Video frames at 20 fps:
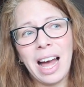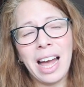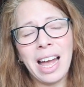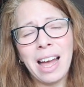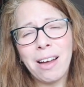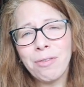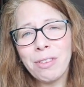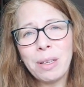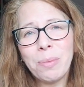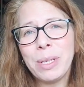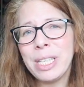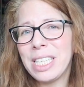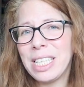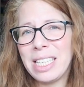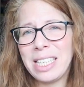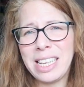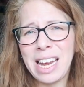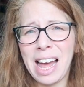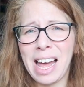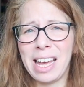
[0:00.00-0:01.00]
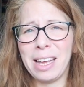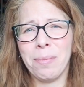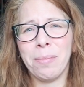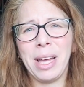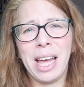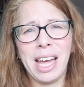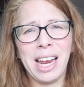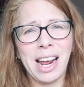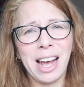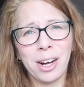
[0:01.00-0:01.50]
I have limited
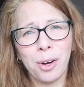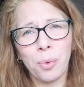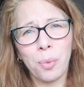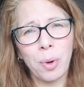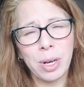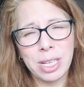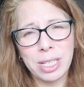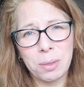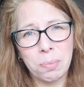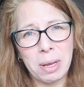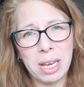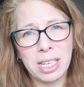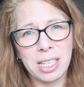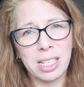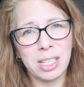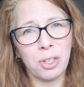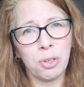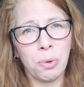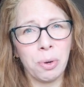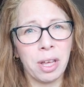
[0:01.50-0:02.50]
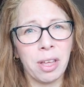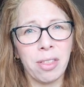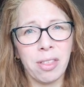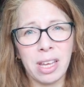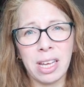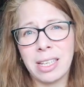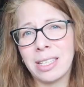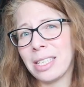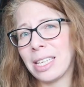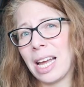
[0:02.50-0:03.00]
time and I don't want to spend it doing
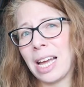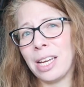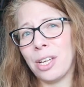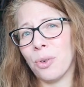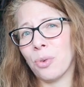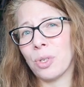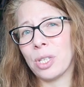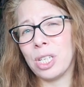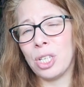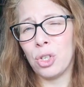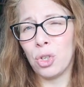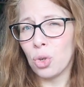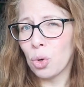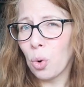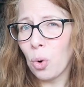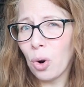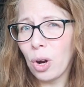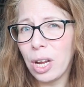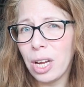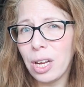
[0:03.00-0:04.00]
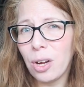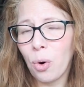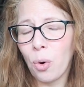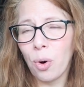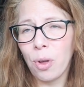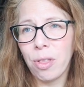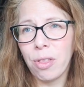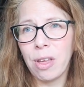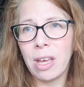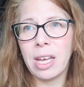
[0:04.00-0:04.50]
things I don't enjoy
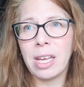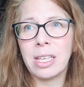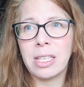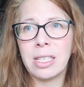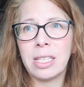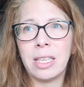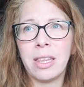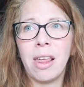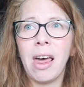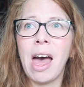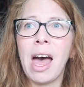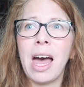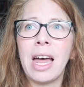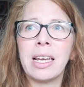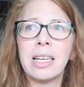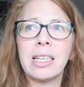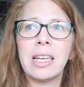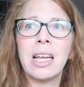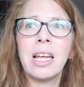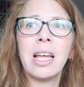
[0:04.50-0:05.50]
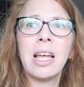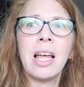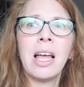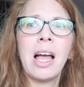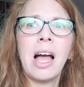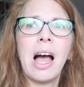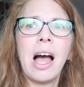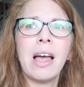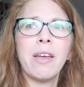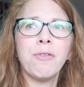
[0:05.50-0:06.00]
or things that
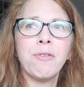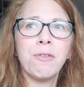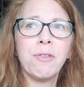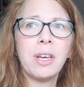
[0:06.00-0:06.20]
I